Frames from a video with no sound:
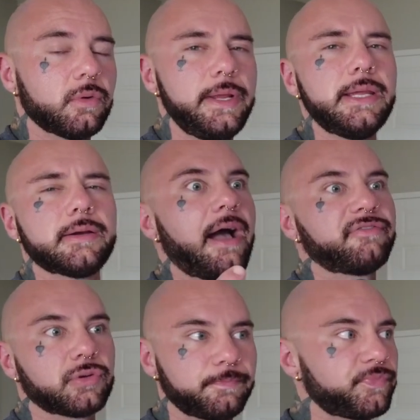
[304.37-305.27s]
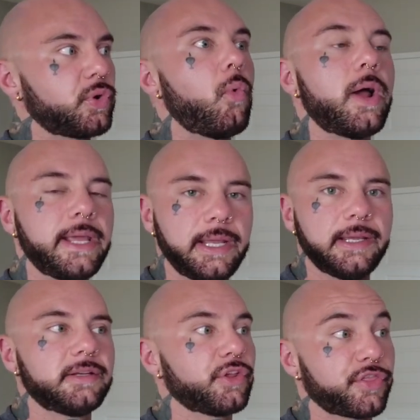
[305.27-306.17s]
week. After
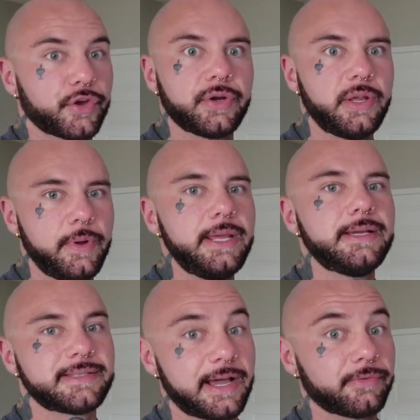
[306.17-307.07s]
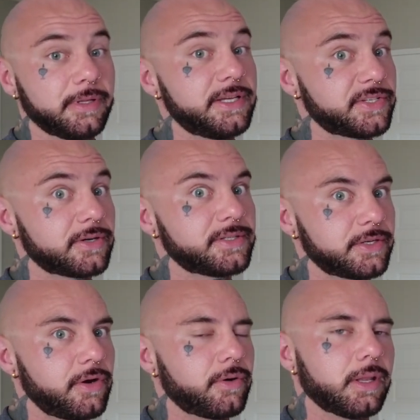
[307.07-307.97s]
20 to 30 weeks, that really starts to
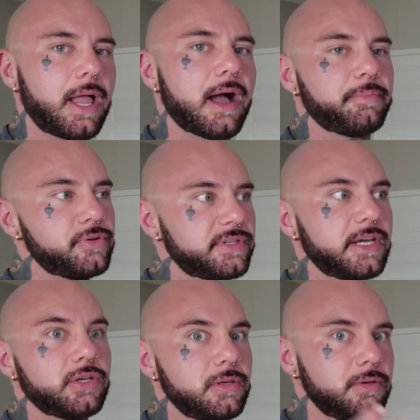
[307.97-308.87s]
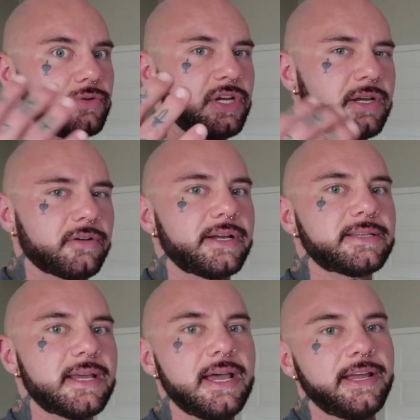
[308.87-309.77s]
total up. You see a huge
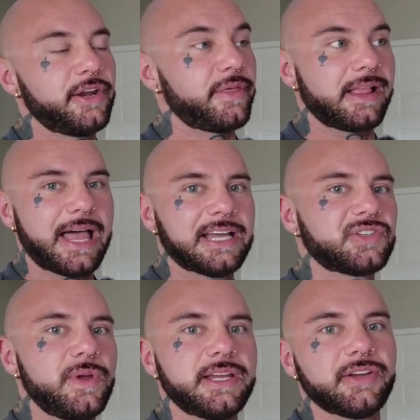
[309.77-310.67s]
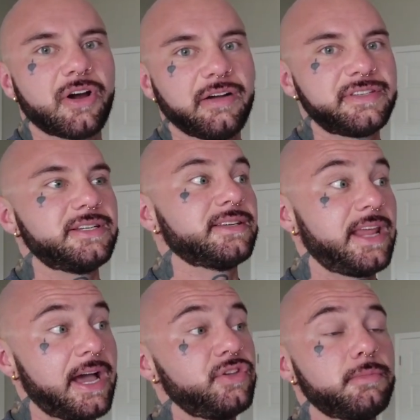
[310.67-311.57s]
increase. You know, that last week of your off season,
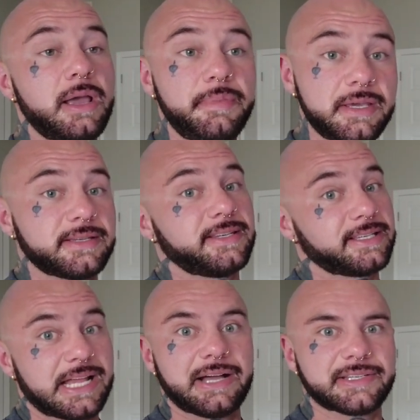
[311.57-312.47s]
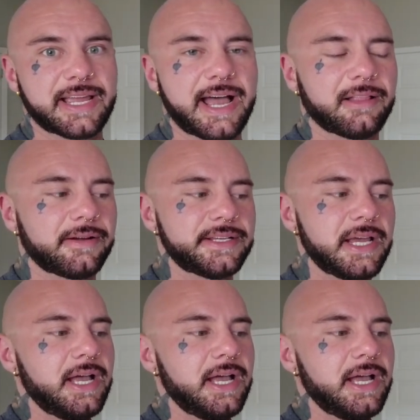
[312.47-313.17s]
yeah, you might be at 6,000 calories,